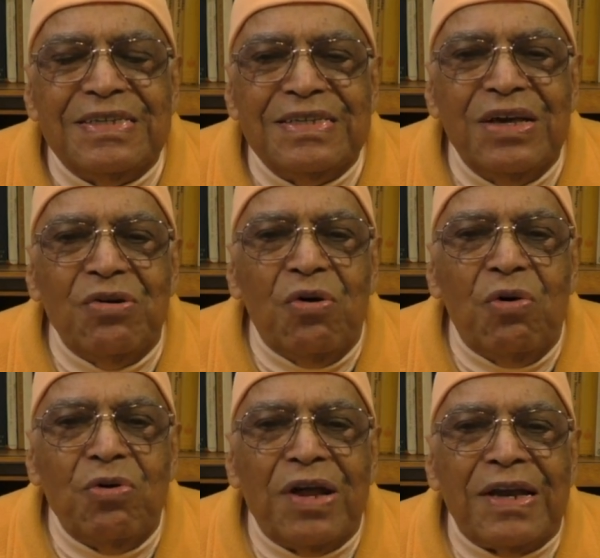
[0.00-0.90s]
the
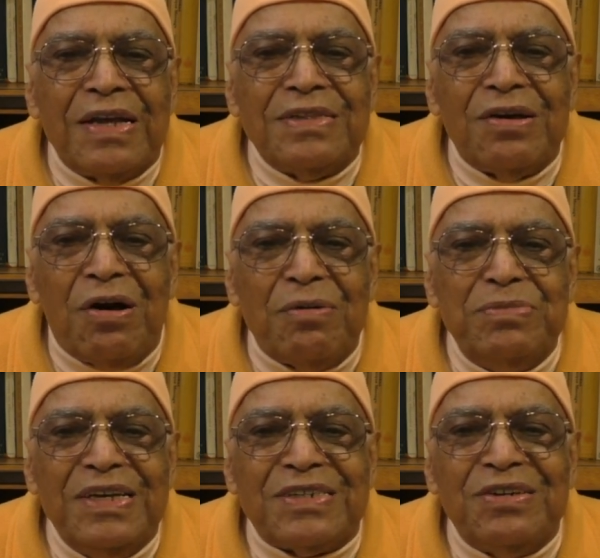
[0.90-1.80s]
owner and the
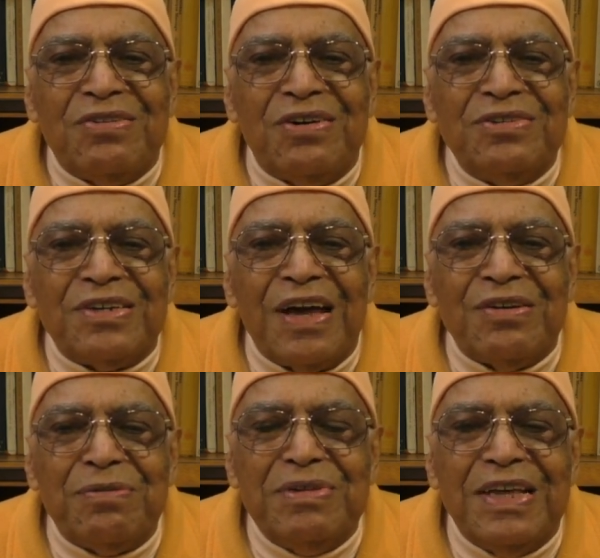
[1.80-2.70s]
object owned
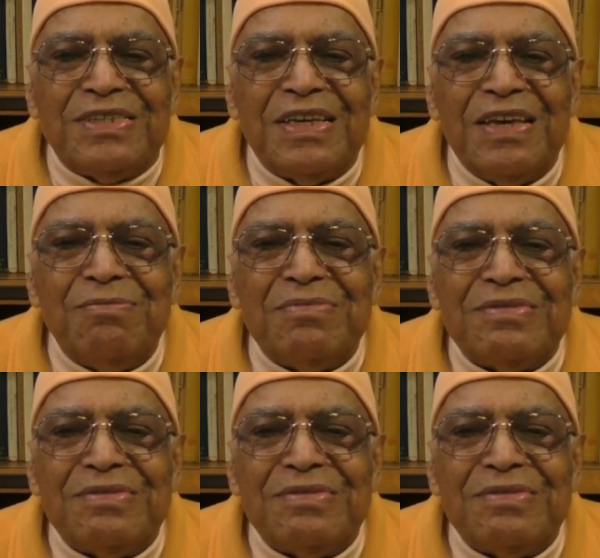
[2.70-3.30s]
cannot be the same.